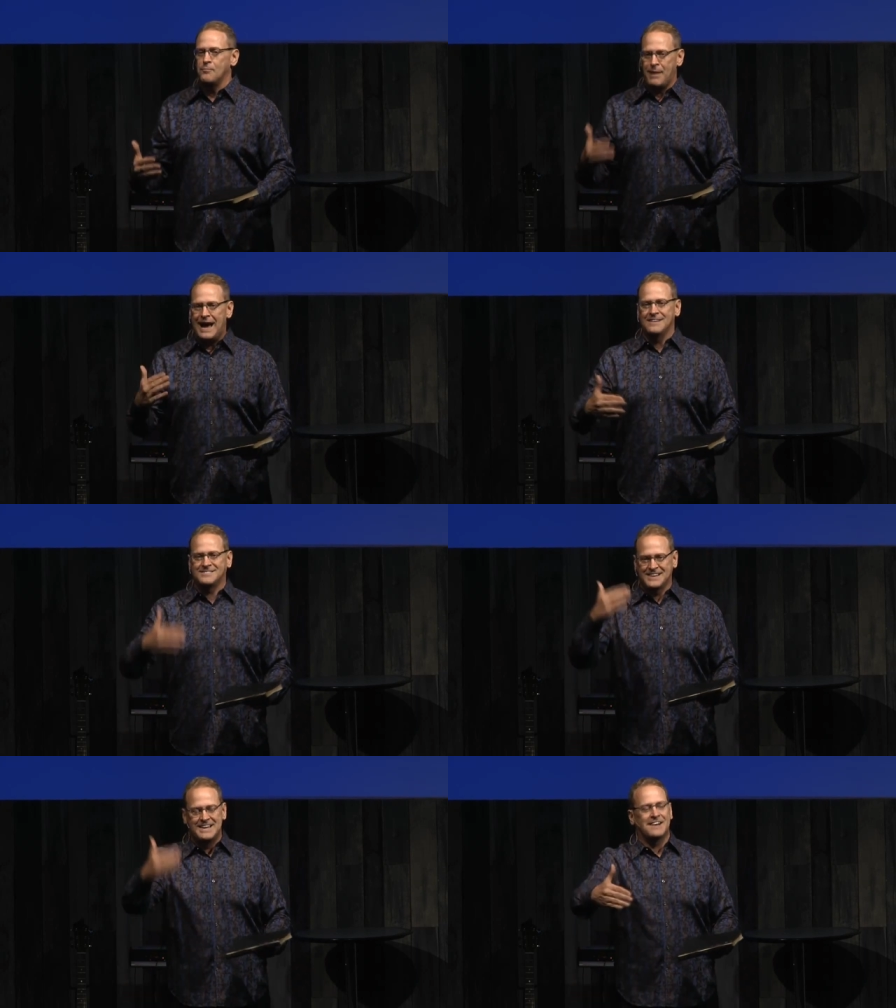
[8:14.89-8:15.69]

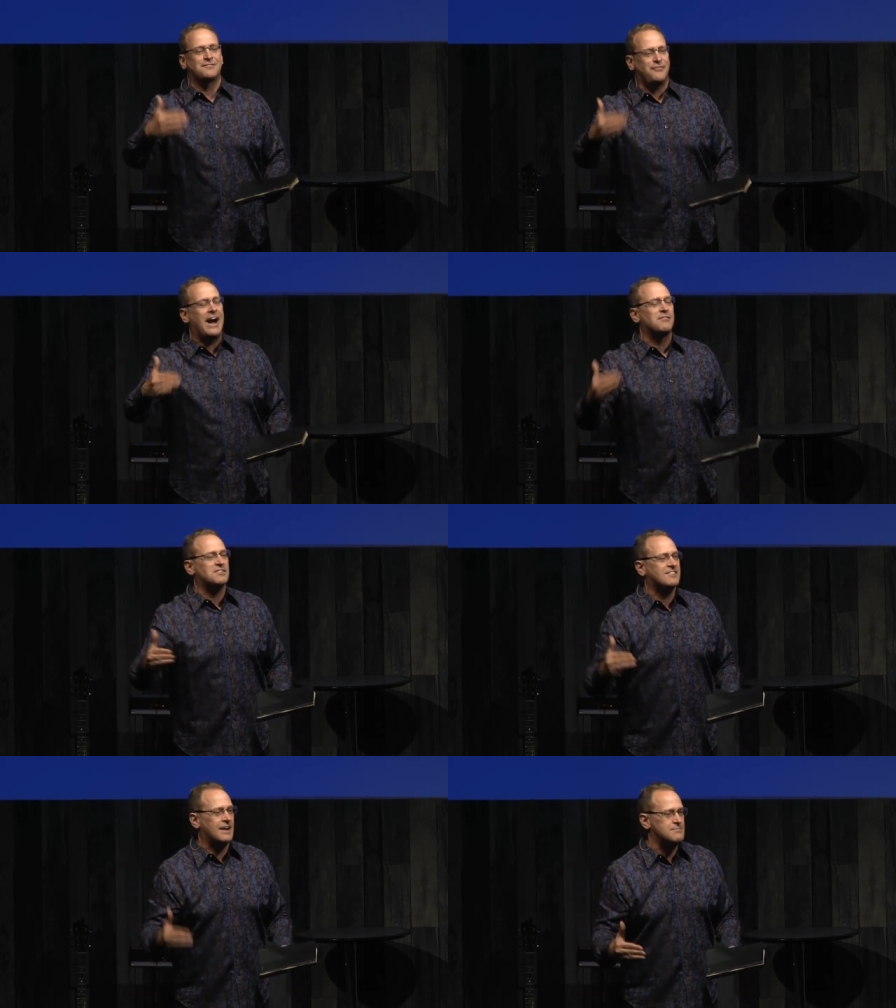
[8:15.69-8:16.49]
past the next five or
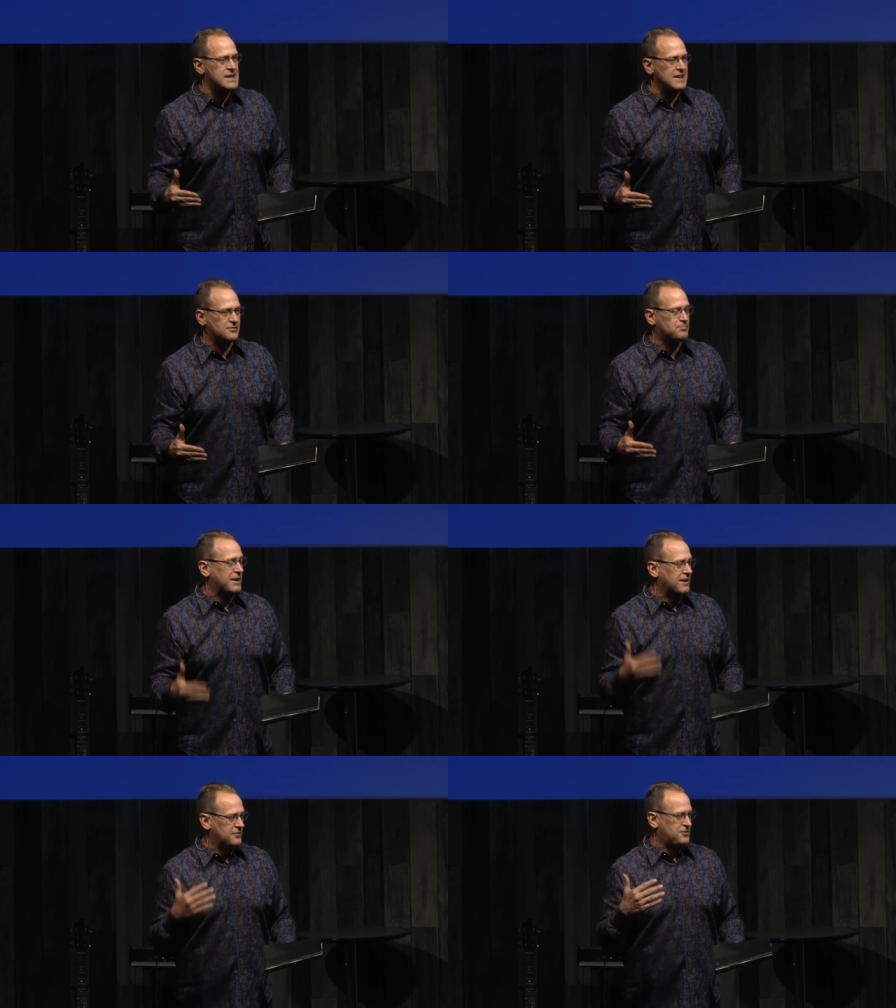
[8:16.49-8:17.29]
ten minutes
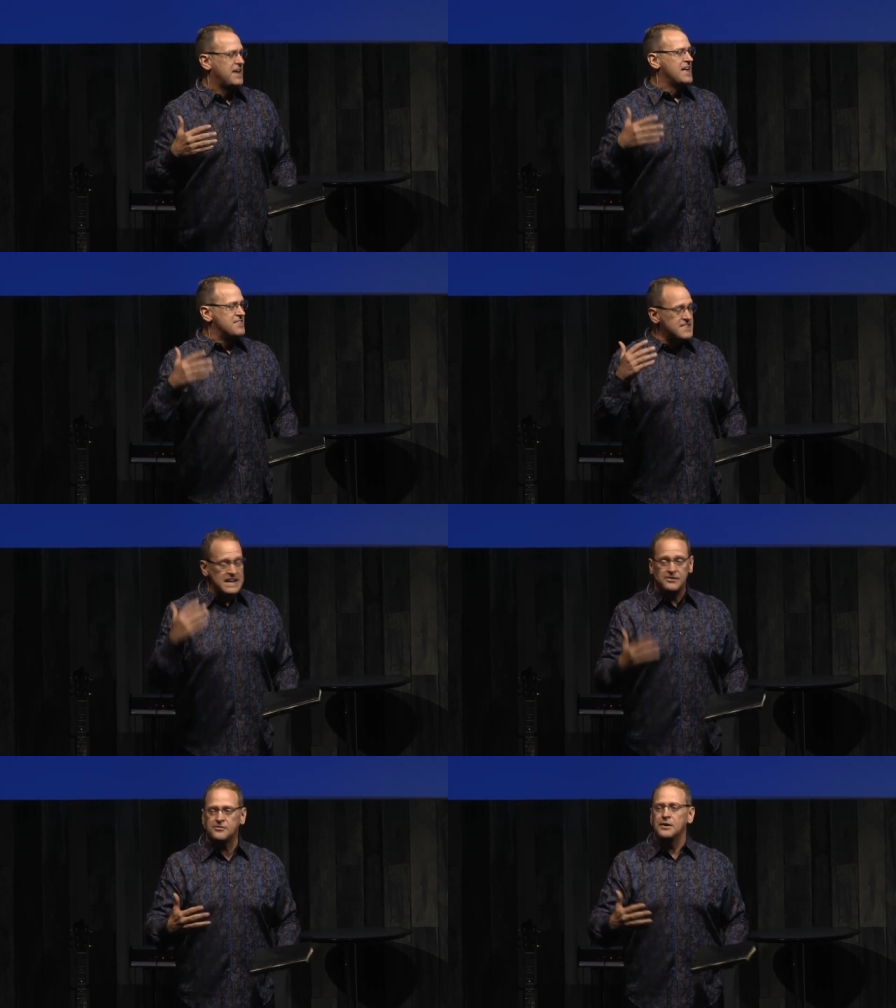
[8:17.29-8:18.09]
because
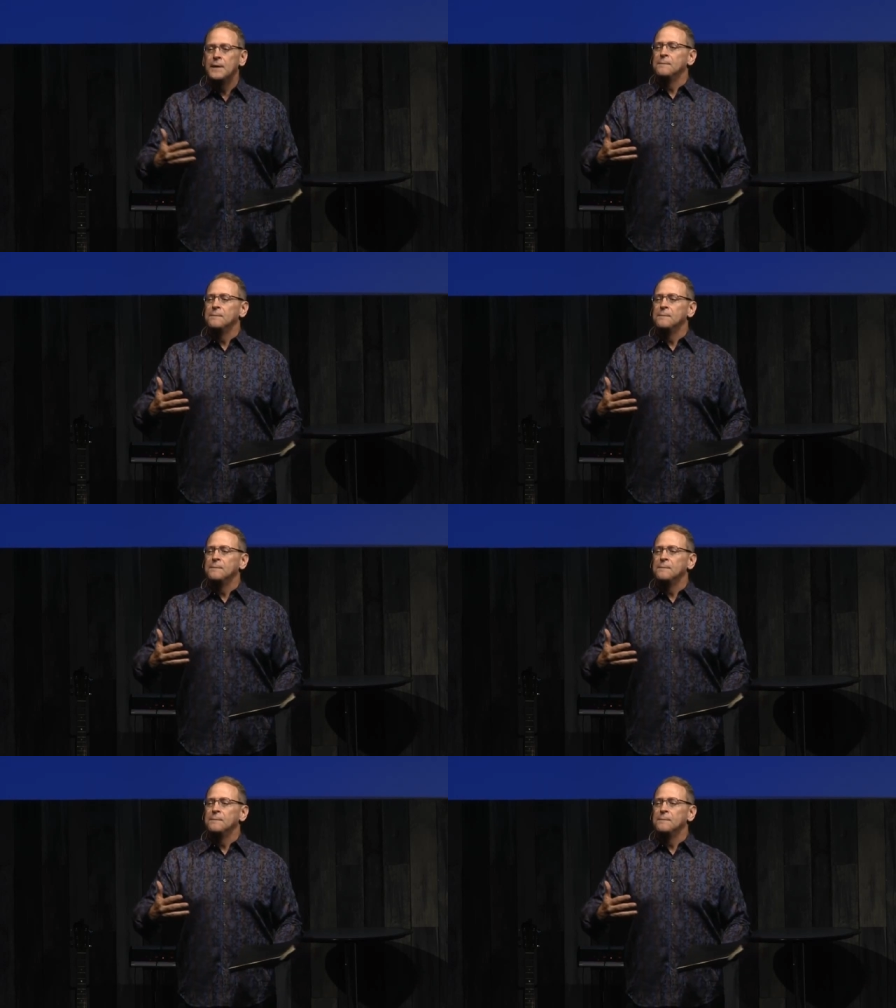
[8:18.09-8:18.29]
this